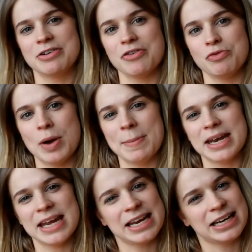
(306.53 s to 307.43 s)
of
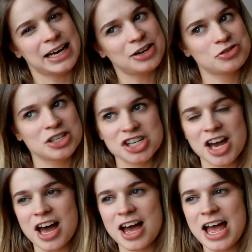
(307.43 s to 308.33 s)
women in
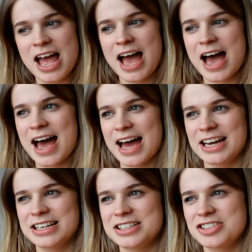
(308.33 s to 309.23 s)
literature
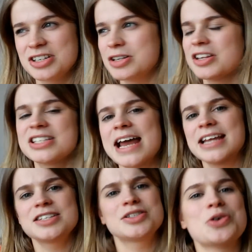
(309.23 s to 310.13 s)
and
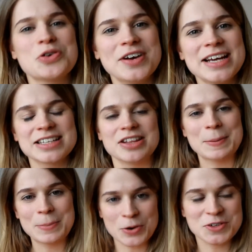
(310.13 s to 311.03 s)
telling stories and the
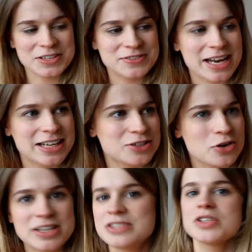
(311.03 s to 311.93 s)
importance of telling
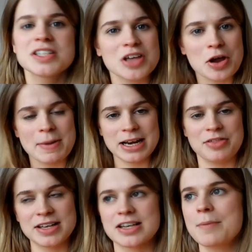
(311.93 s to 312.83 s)
stories. There's just so many
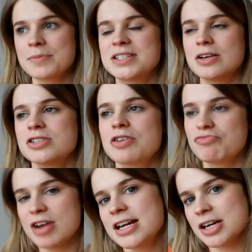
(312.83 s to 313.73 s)
things. I still
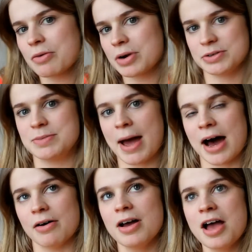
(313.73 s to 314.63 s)
don't really know what it was
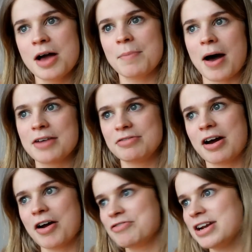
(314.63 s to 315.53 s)
about, but
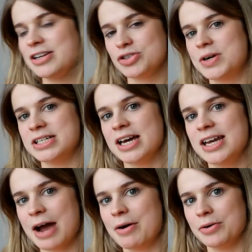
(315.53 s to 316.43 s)
I really enjoyed it
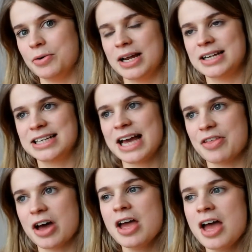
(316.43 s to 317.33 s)
and how it all linked together.